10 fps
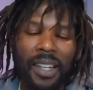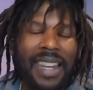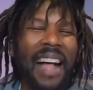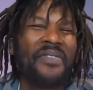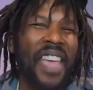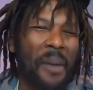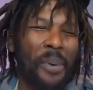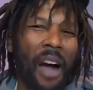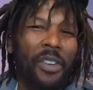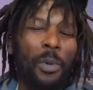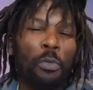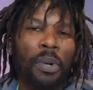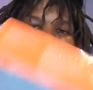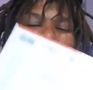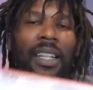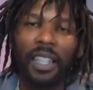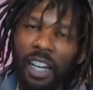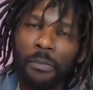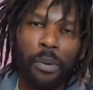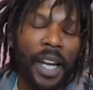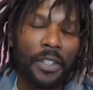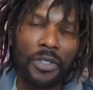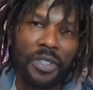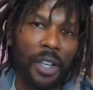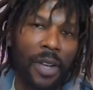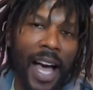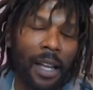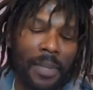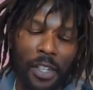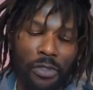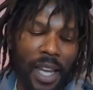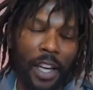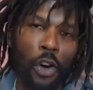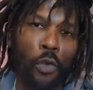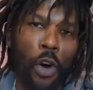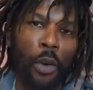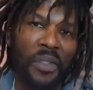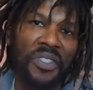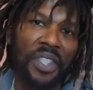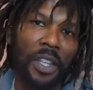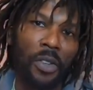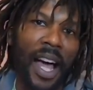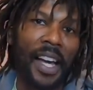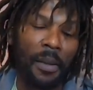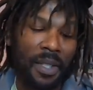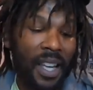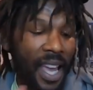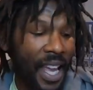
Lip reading: Not that profitable, but I love brand new sealed items. Like, you can't go wrong with sealed items.